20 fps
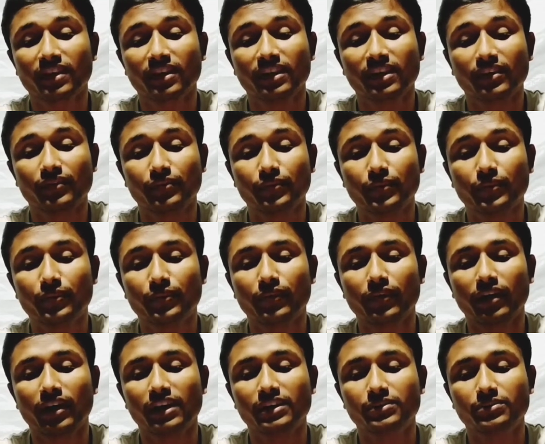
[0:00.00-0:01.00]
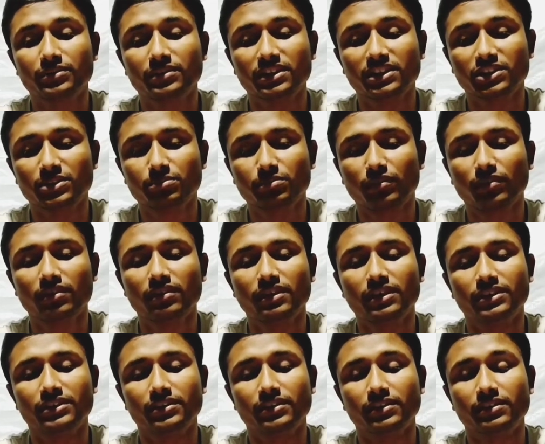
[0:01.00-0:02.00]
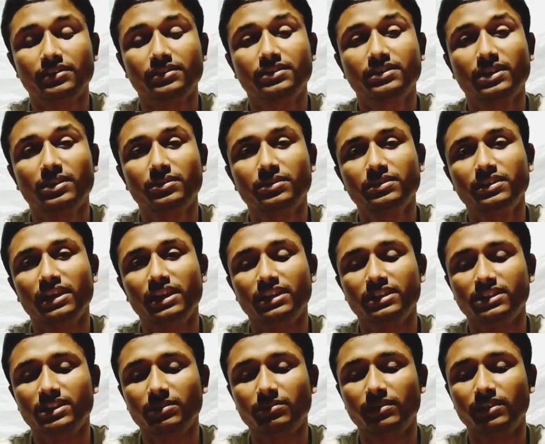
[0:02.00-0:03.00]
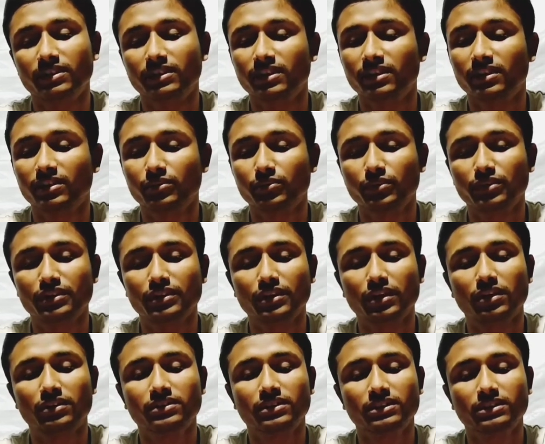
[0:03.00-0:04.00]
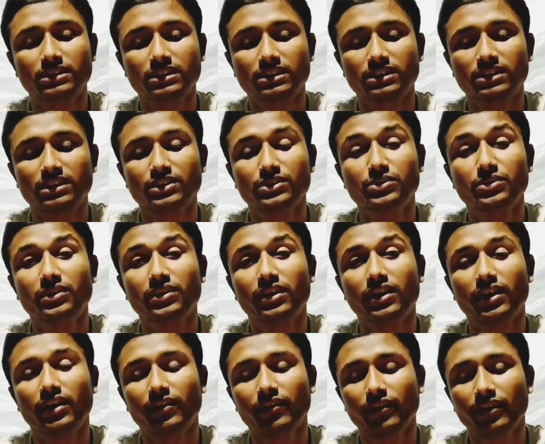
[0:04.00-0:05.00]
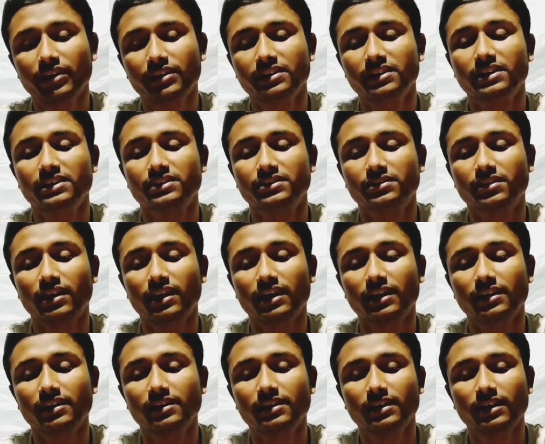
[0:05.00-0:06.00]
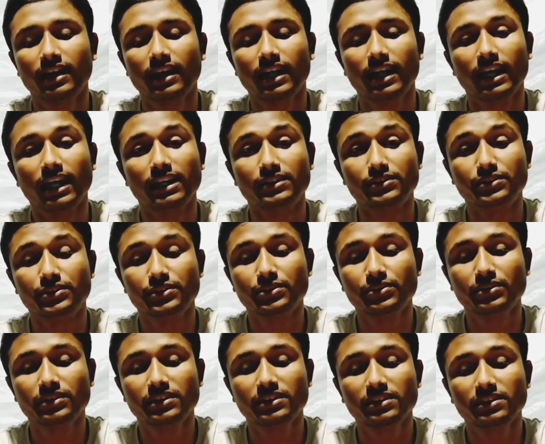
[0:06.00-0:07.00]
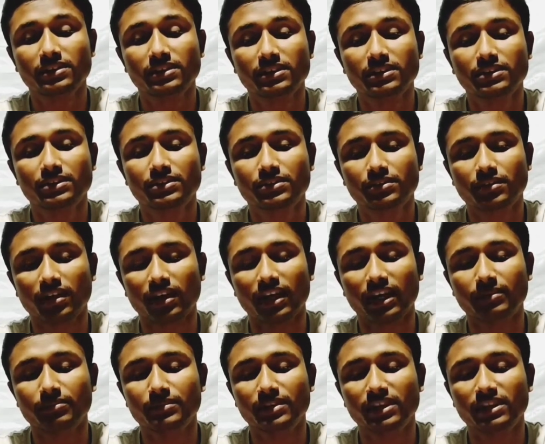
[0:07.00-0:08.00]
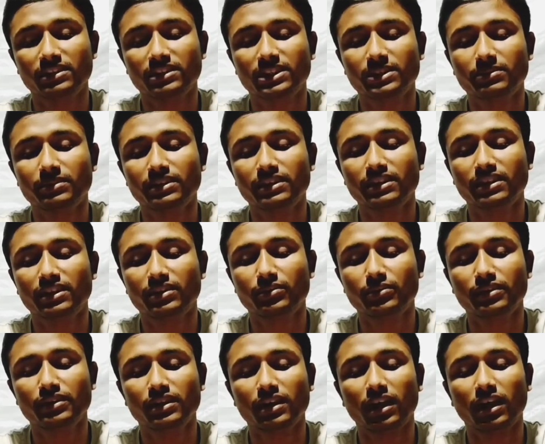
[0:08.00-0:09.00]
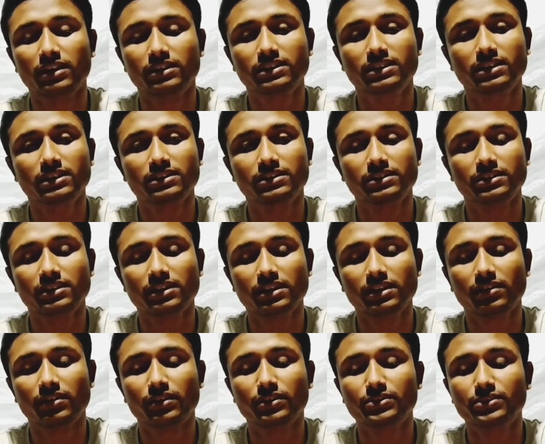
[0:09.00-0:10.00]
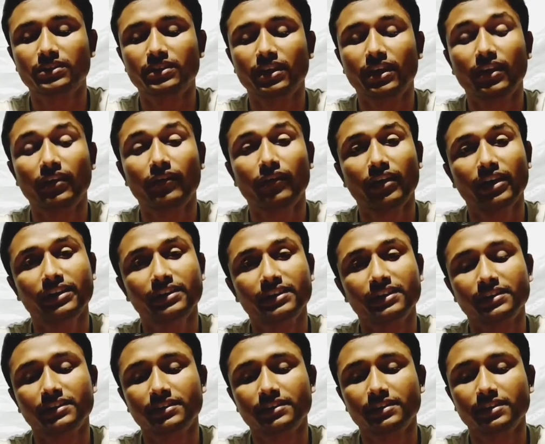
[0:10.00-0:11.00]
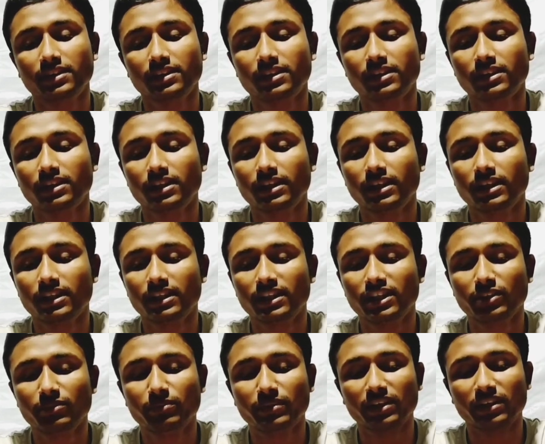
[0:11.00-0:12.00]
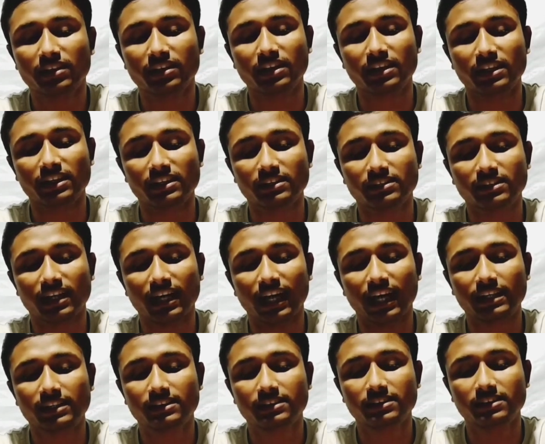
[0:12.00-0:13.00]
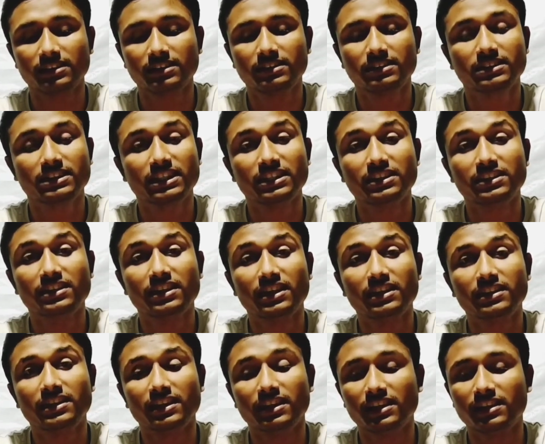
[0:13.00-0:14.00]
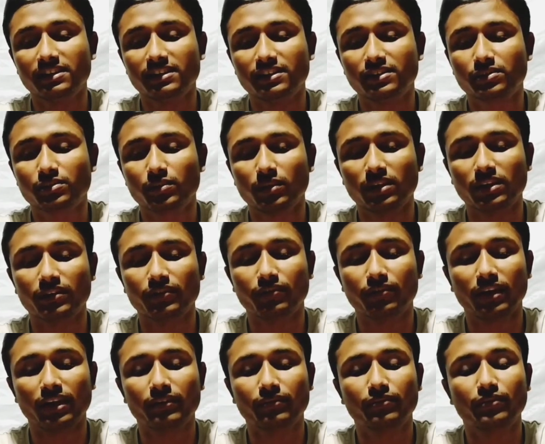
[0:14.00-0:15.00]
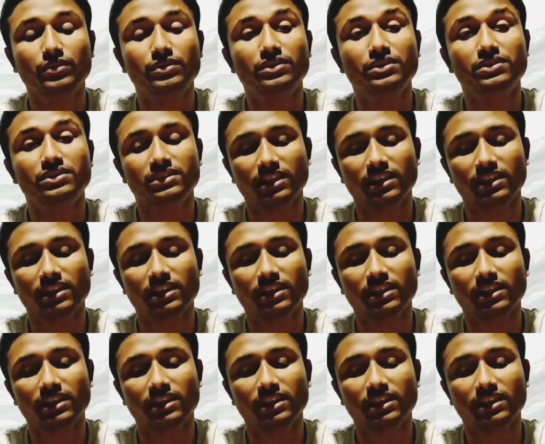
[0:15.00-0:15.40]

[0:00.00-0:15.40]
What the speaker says: if you write with a small letter, some of the examiner will not understand your handwriting style, and during this time examiner will not consider on your handwriting. He may think that this candidate is disqualified for this